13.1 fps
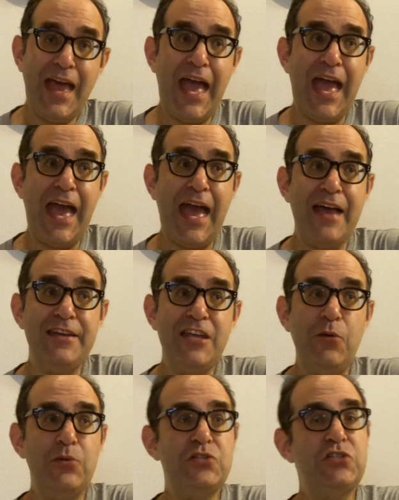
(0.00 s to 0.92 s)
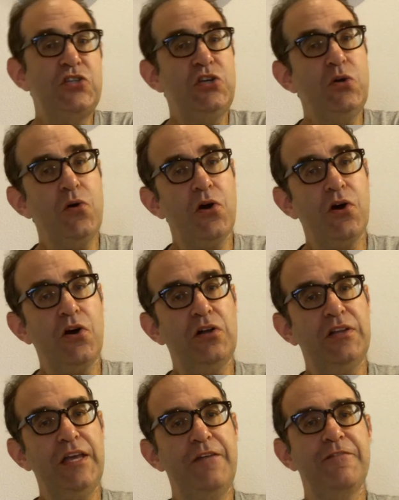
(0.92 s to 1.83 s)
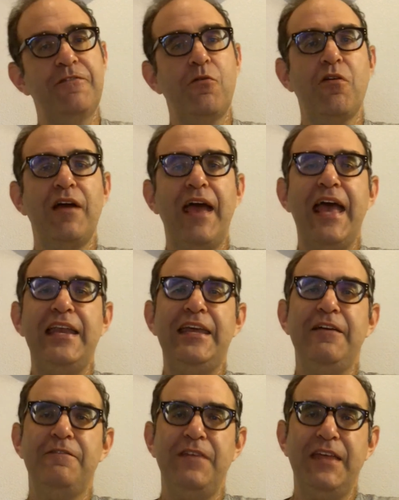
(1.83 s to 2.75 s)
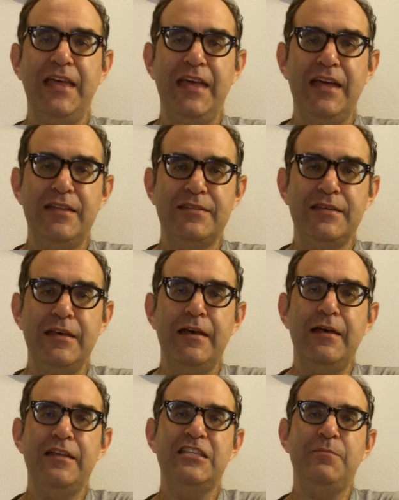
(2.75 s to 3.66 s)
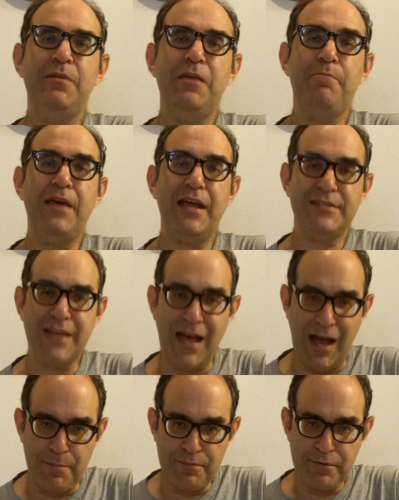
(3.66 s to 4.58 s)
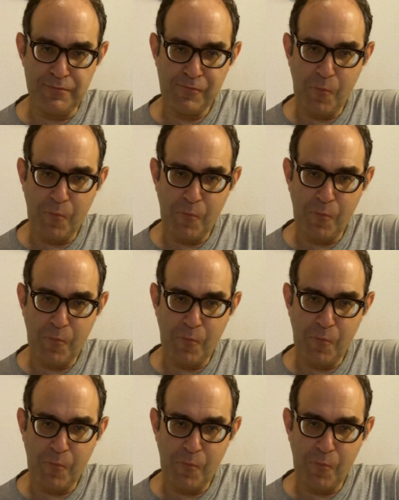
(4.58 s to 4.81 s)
and it was too early for any of the kids to be picked up.